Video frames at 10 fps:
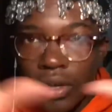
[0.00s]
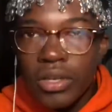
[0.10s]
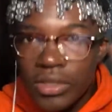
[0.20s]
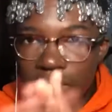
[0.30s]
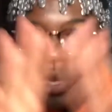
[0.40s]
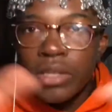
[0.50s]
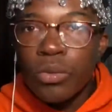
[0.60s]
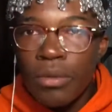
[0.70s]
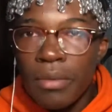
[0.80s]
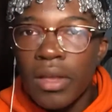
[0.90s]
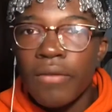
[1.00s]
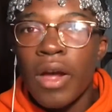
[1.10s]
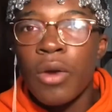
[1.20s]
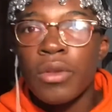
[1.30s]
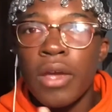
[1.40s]
seconds, 1 minute of high
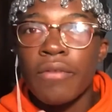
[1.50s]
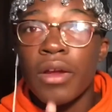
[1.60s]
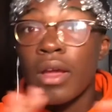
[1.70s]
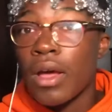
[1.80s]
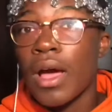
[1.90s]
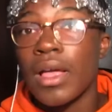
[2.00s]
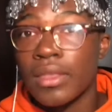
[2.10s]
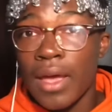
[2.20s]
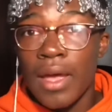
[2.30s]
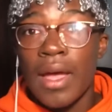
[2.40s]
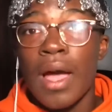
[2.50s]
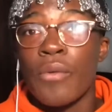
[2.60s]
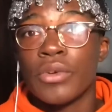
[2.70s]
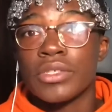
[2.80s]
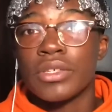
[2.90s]
or whatever, I thought I
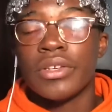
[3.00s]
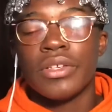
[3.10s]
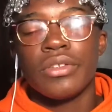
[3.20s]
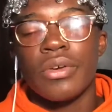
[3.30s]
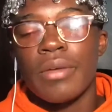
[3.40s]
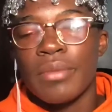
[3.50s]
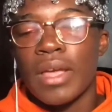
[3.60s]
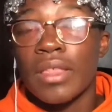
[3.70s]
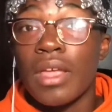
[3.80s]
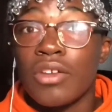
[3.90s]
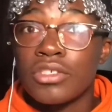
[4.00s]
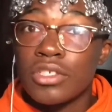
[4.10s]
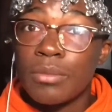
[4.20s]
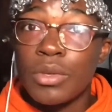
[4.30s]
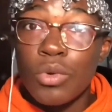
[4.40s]
was good. You know what I mean? I thought I was just
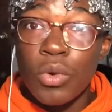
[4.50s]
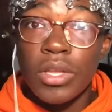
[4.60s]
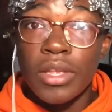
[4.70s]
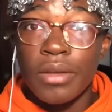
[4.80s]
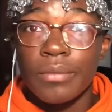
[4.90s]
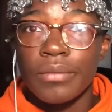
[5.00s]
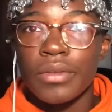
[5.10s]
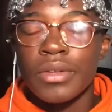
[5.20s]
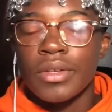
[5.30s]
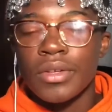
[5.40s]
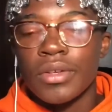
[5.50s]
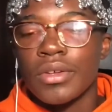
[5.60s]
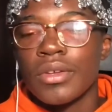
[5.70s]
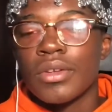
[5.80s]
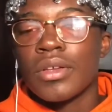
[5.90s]
going to be cool in it.
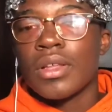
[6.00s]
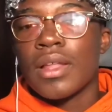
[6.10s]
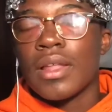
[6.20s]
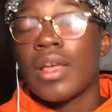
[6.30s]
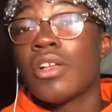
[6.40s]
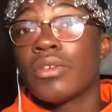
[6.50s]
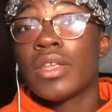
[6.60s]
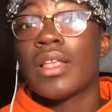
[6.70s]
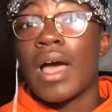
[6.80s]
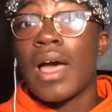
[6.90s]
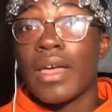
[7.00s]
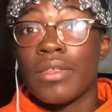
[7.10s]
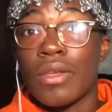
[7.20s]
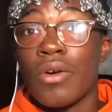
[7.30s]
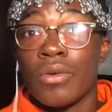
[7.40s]
Little did I
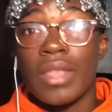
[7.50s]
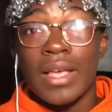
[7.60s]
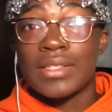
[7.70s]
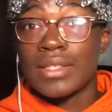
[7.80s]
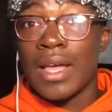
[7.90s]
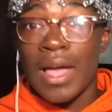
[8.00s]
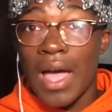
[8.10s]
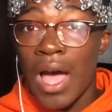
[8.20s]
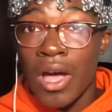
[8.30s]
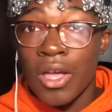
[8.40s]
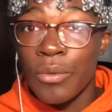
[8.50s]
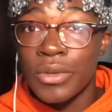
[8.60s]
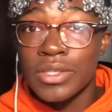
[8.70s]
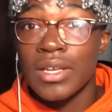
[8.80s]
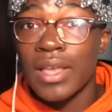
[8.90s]
know that's not how it
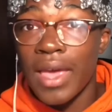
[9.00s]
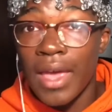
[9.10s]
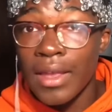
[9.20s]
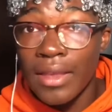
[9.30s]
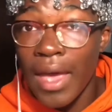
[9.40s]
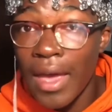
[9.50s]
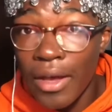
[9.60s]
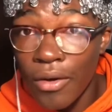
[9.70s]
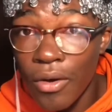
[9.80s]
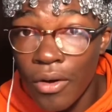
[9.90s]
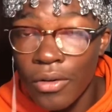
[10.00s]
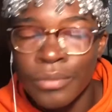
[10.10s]
was going to end at all.